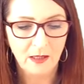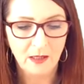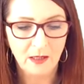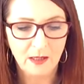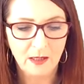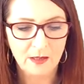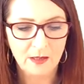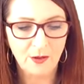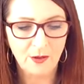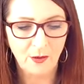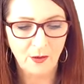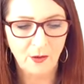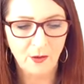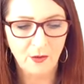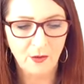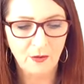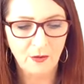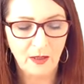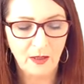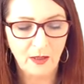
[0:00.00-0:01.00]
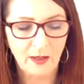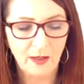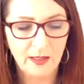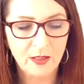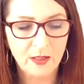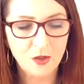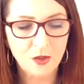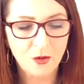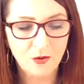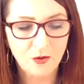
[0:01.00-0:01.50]
So in
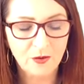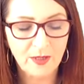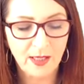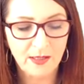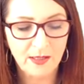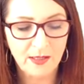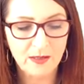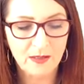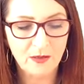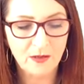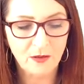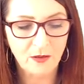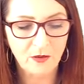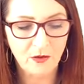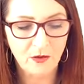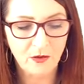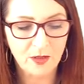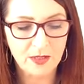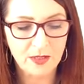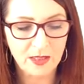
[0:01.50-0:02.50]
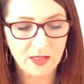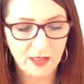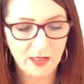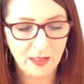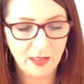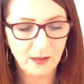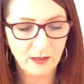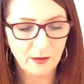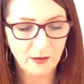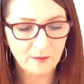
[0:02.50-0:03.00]

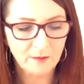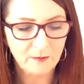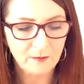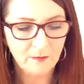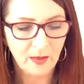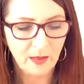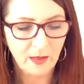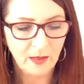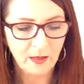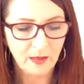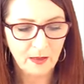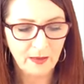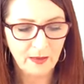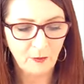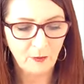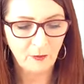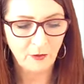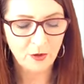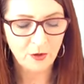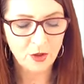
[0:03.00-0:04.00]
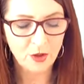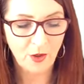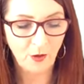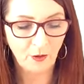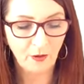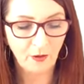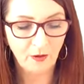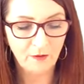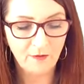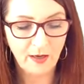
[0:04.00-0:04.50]
2013, there were a total of